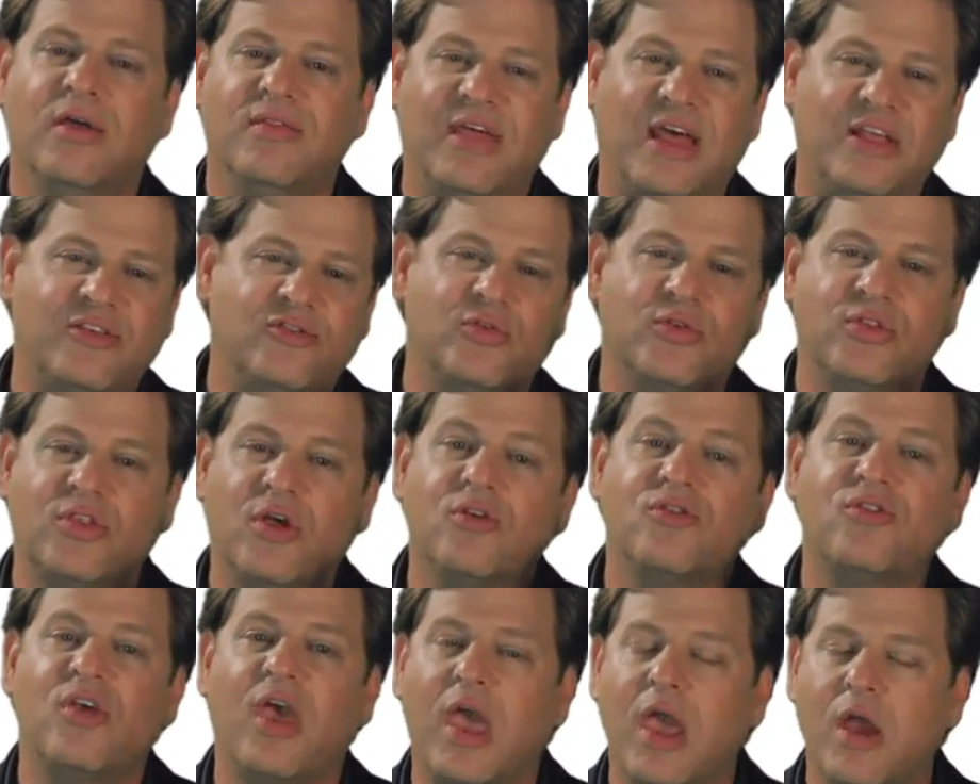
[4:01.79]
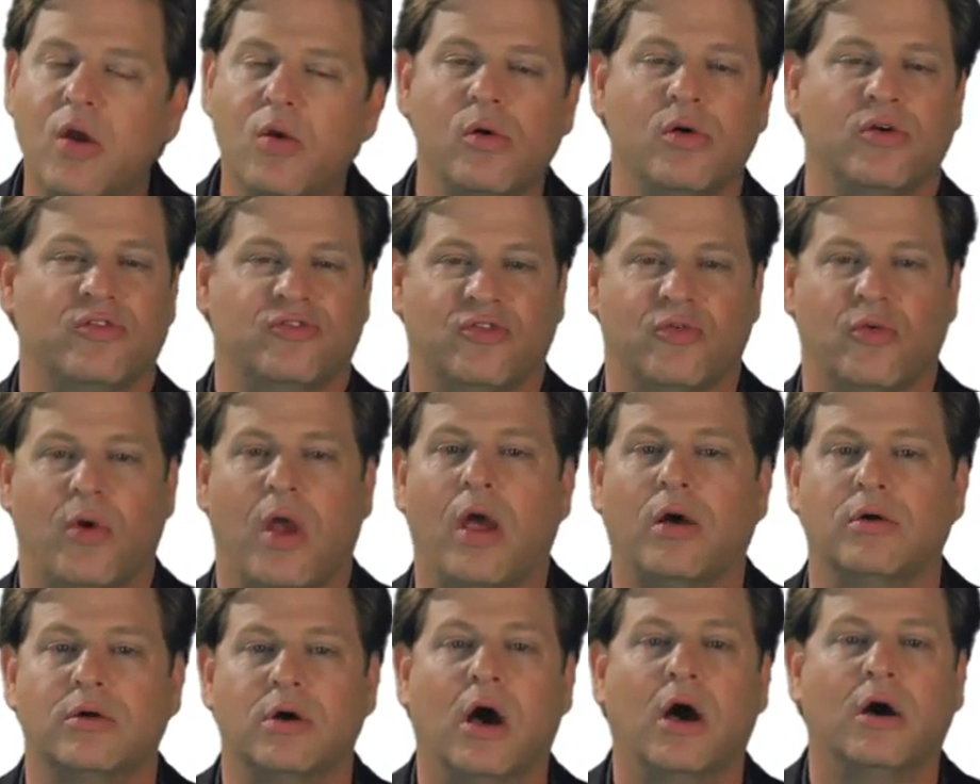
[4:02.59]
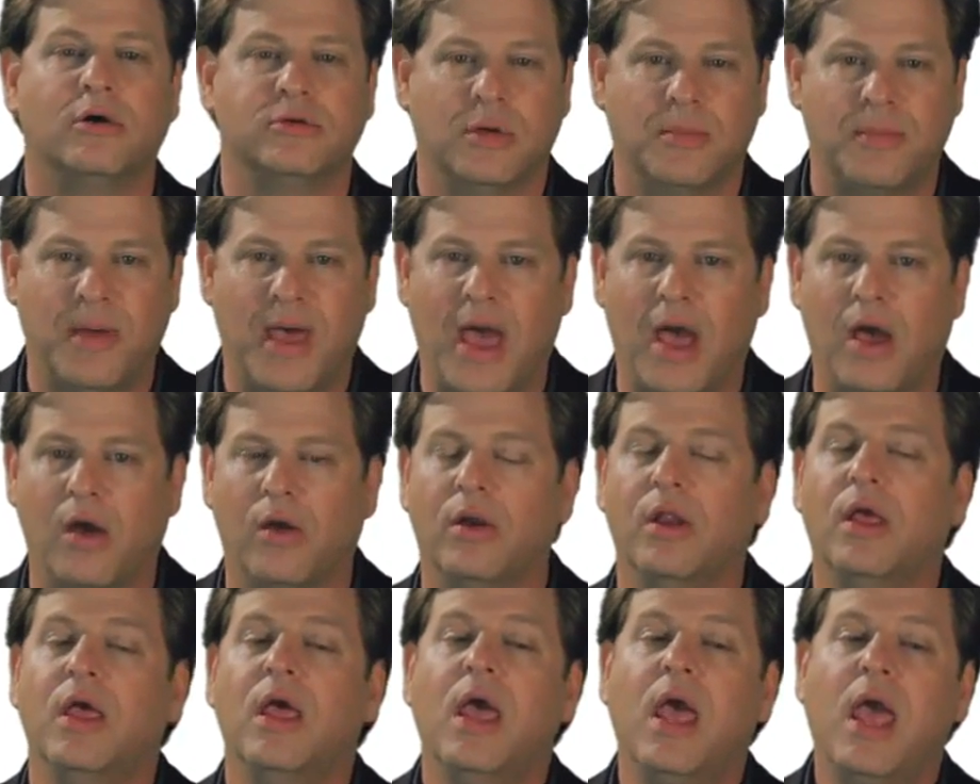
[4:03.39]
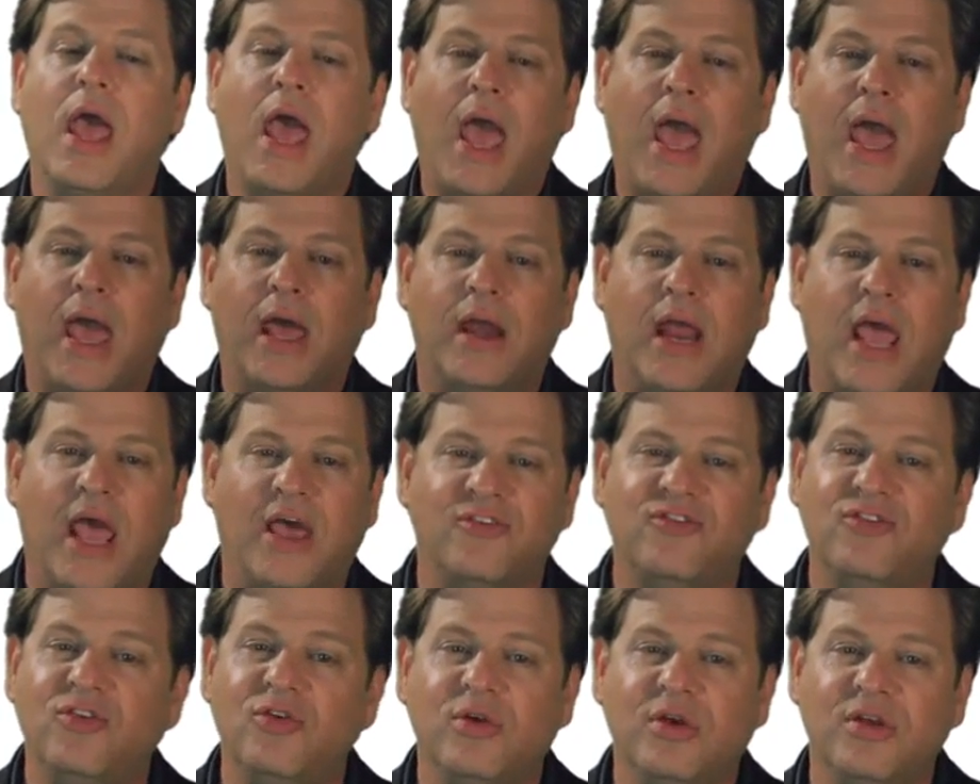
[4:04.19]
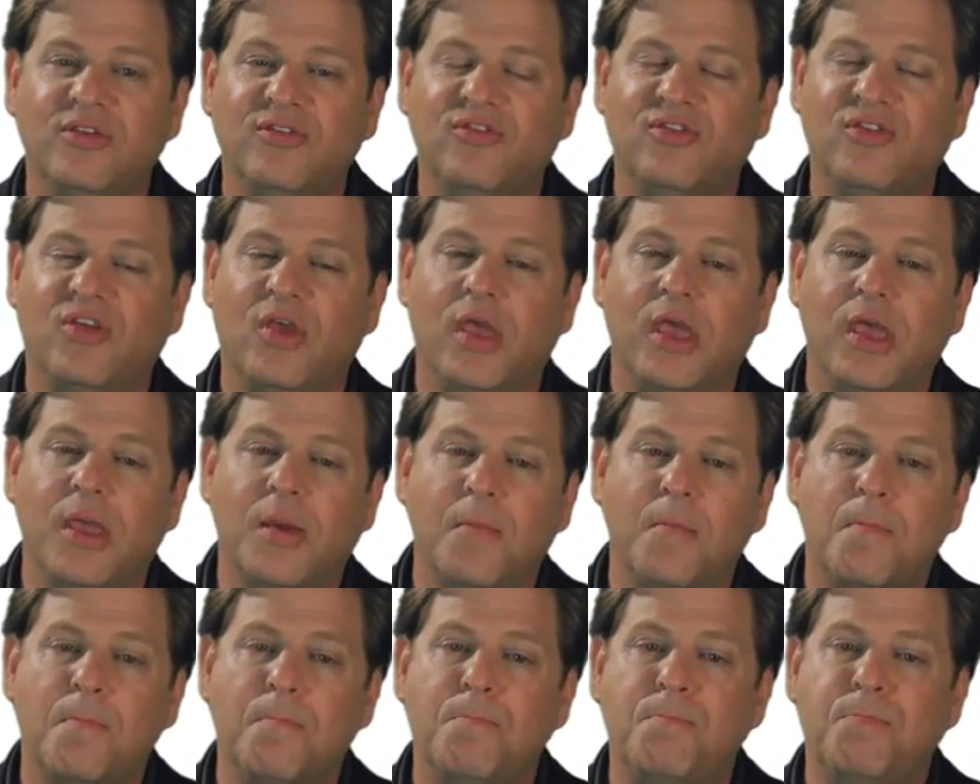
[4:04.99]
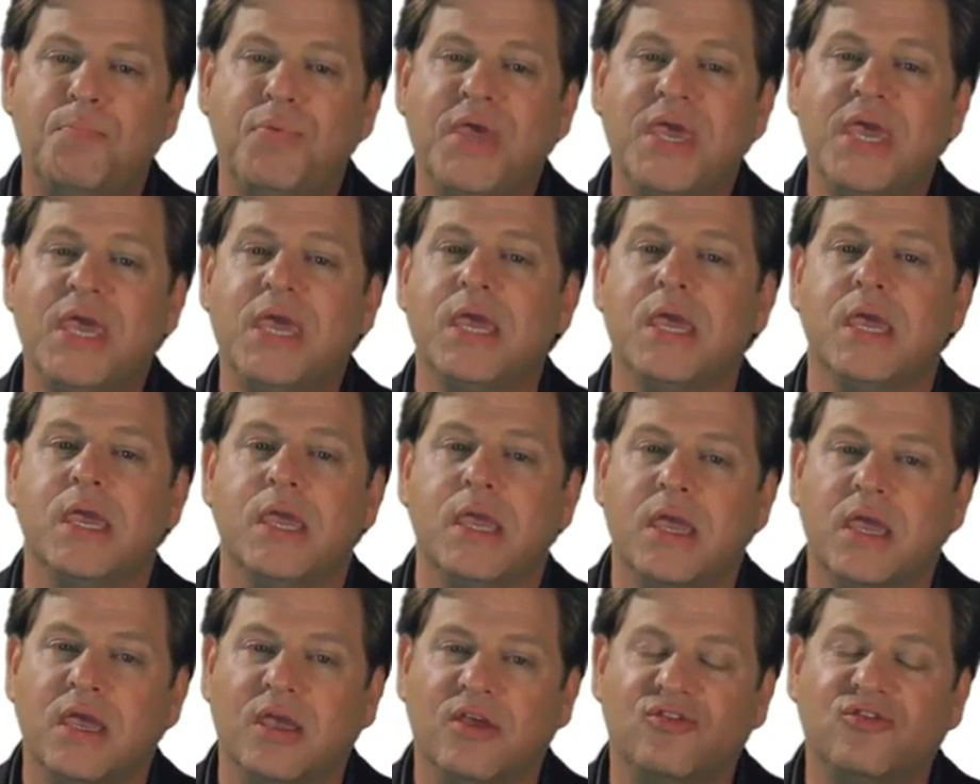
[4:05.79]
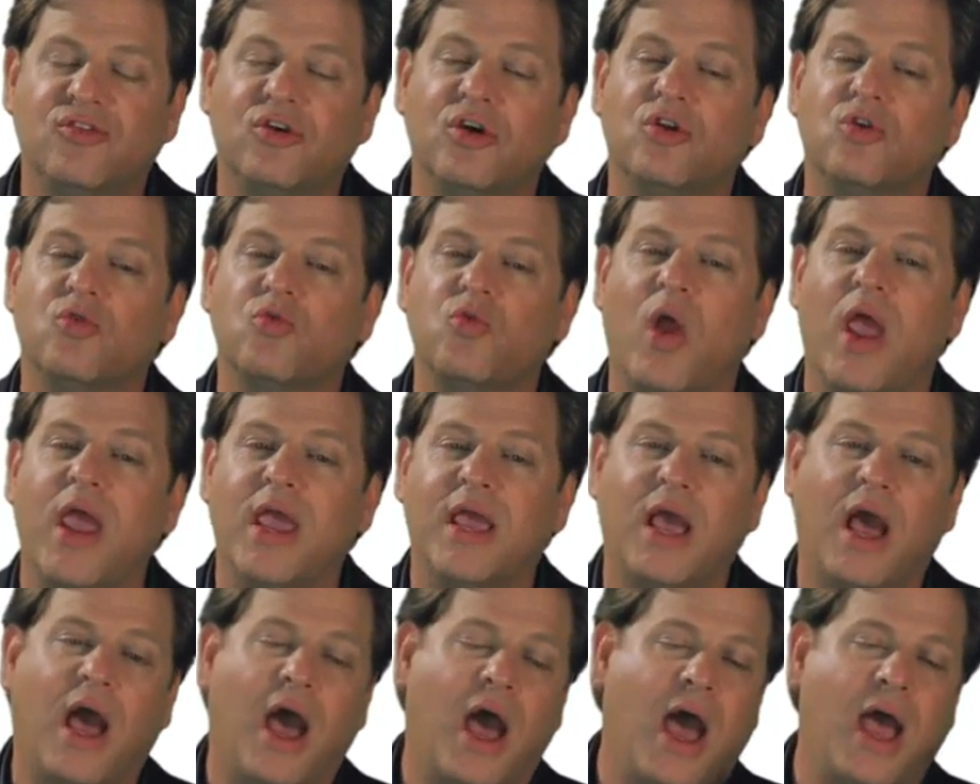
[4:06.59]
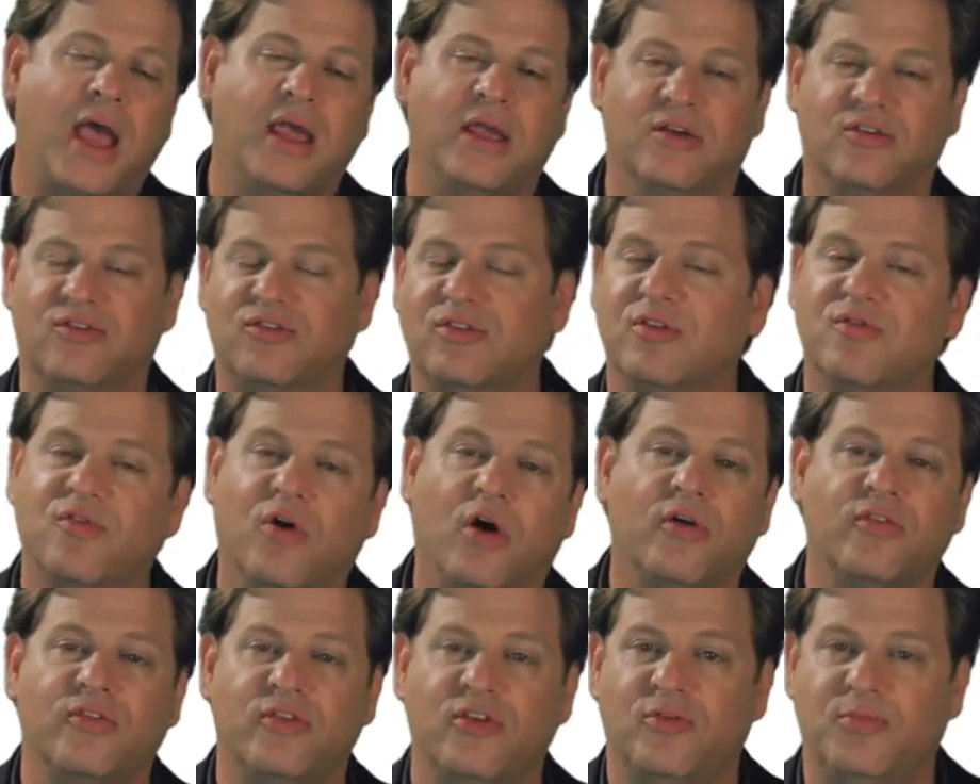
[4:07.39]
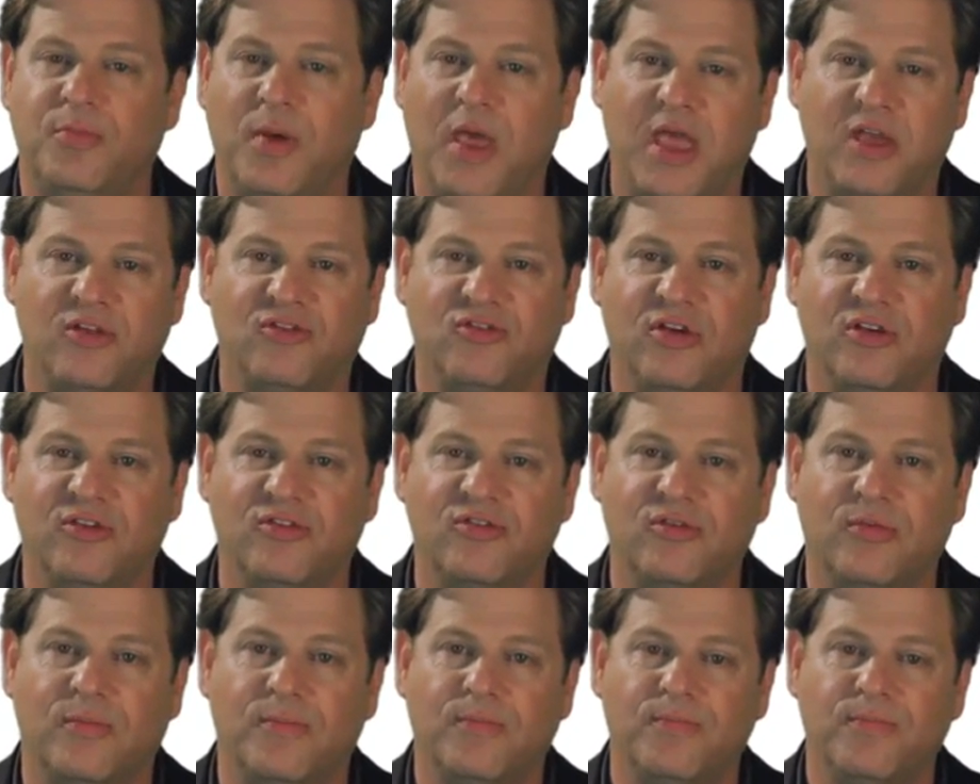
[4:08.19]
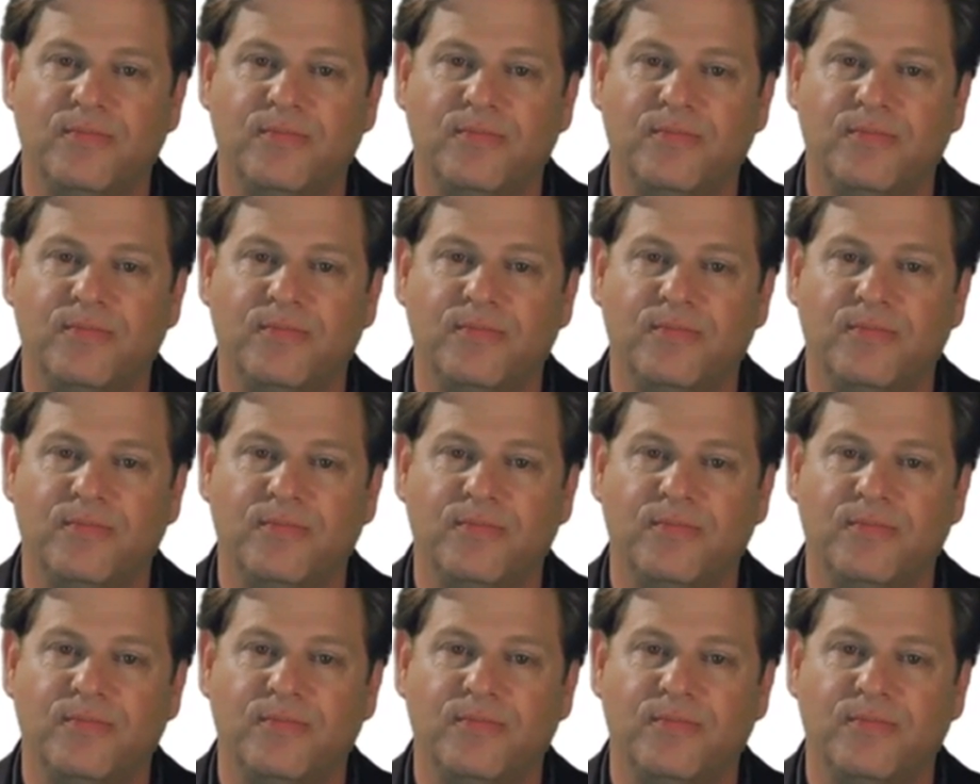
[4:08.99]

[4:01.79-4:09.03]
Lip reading: That's what those arrows are all about. And as you can see, B is going to rank highest of all these pages.